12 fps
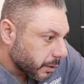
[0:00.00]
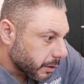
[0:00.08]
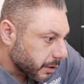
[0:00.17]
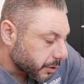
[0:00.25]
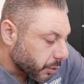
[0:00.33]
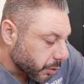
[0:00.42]

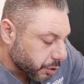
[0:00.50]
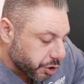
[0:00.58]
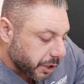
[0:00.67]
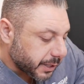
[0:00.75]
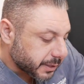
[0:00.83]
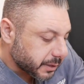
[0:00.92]
This whole
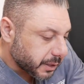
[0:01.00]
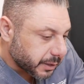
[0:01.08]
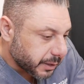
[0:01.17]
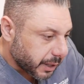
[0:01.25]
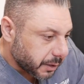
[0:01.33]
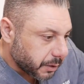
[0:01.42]
chest thing
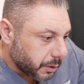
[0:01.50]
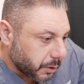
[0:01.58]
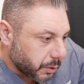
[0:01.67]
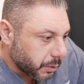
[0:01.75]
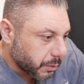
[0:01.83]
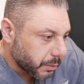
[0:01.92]
that
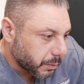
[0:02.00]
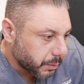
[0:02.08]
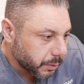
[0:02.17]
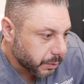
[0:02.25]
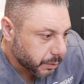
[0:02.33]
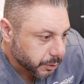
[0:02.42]
you
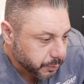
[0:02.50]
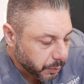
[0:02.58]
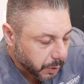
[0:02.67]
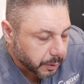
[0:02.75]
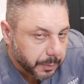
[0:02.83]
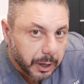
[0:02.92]

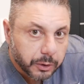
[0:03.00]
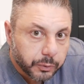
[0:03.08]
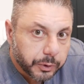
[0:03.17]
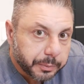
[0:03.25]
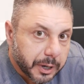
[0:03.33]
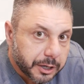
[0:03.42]
spoke about
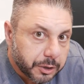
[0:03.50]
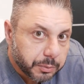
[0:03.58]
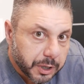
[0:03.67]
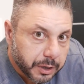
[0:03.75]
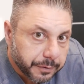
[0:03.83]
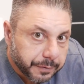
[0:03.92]
reminded
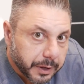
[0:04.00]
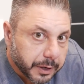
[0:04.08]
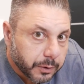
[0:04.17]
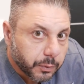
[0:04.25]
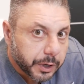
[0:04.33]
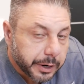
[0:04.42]
me of
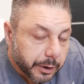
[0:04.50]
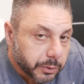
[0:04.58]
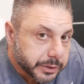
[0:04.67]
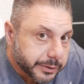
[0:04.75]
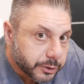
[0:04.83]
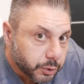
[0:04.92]
like when I
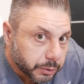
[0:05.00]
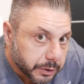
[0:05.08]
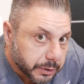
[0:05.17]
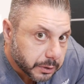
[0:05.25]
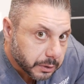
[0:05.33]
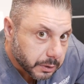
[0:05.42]
was a
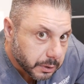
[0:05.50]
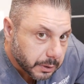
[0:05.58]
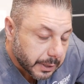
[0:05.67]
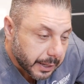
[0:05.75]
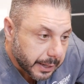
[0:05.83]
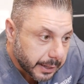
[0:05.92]
student
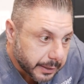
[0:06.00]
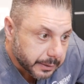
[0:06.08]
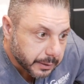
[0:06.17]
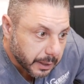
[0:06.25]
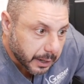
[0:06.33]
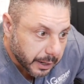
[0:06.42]

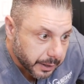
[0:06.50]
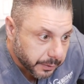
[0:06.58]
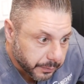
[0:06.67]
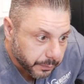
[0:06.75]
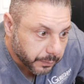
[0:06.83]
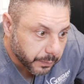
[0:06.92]
and
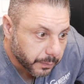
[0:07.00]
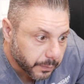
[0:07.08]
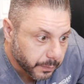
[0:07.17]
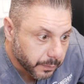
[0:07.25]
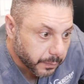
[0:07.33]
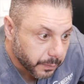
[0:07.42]
I
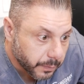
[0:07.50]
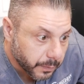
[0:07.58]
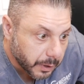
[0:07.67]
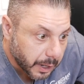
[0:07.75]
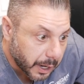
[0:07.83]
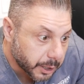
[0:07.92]

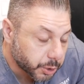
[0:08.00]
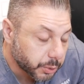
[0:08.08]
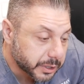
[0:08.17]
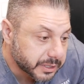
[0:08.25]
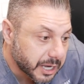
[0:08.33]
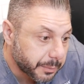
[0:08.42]
had to
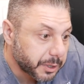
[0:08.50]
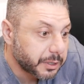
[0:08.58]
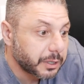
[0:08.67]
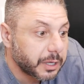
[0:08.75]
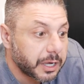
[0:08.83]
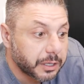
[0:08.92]
examine
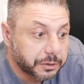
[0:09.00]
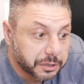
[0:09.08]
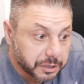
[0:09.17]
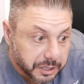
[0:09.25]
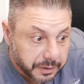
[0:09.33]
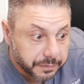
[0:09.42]
an
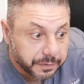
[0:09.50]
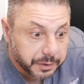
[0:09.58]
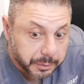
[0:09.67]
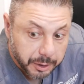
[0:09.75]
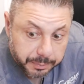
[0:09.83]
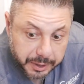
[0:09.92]
elderly
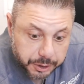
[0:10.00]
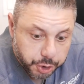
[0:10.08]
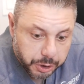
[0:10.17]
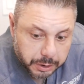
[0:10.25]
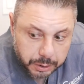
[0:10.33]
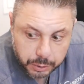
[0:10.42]
female
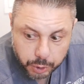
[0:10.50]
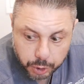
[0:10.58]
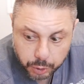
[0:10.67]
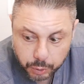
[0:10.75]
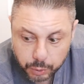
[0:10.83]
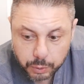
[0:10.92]
patient
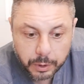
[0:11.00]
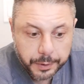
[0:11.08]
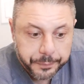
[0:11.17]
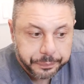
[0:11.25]
who